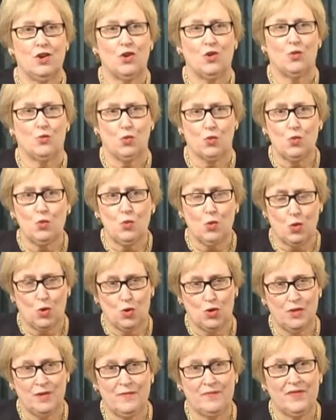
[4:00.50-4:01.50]

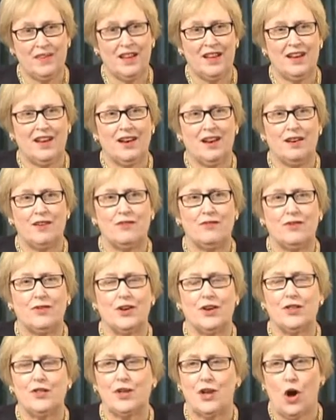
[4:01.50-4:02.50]
rule of
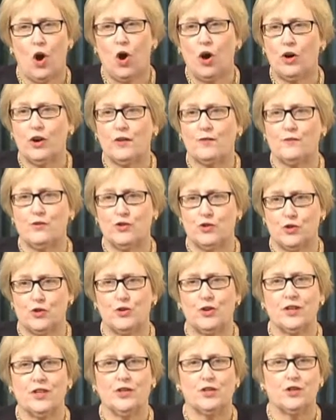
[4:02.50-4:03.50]
the art of
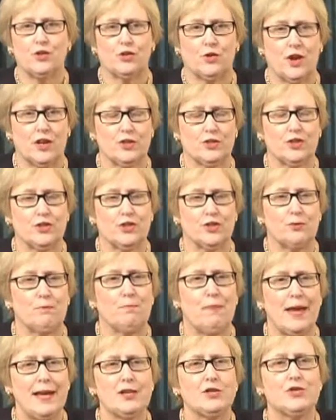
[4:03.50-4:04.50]
jury instructions.
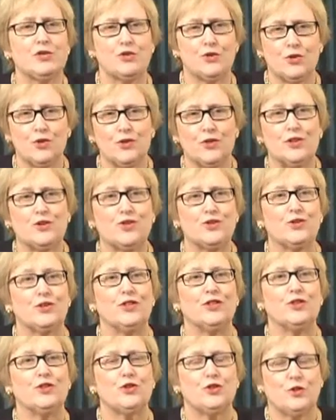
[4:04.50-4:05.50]
Make sure that your
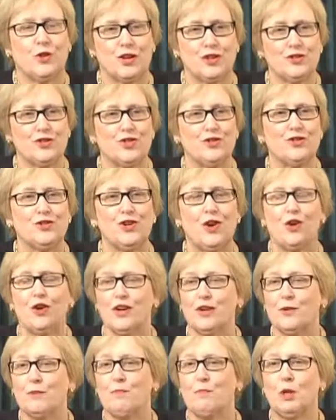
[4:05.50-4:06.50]
instructions are
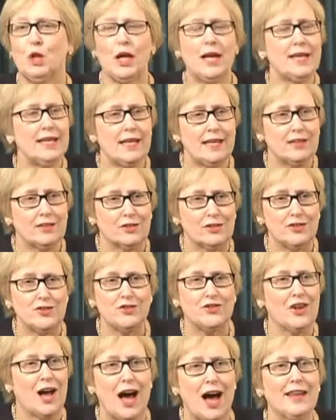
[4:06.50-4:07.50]
in plain
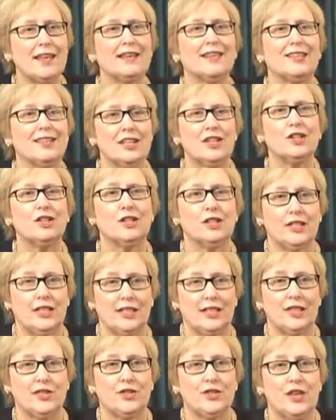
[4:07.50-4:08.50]
English, not in
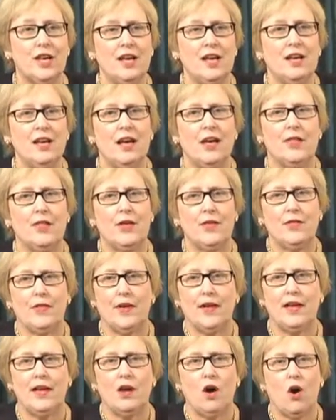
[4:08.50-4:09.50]
legalese, that
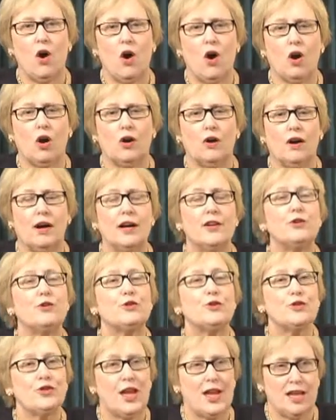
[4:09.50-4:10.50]
they are
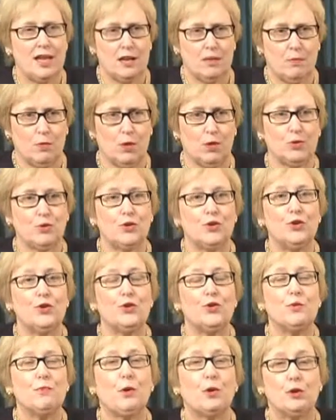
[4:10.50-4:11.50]
understandable
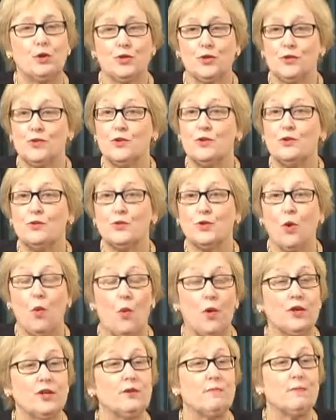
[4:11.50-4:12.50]
to the person who's
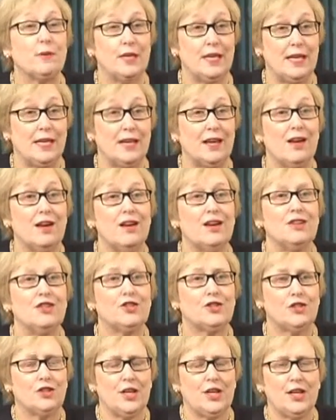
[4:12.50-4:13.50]
going to be
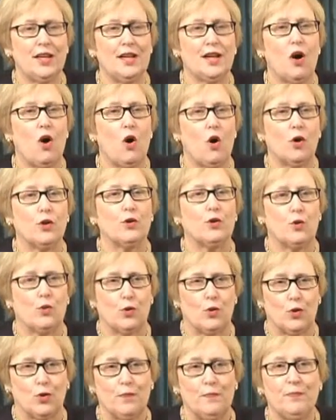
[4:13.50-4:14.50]
sitting on
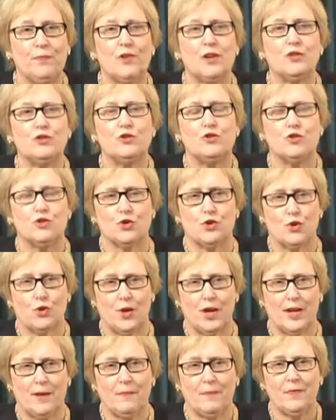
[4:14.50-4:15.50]
your
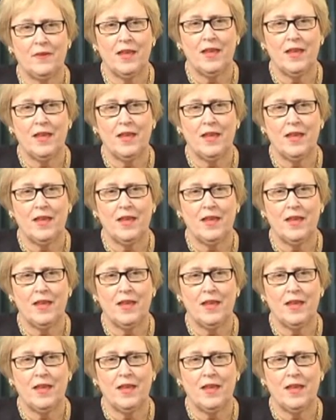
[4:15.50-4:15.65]
jury.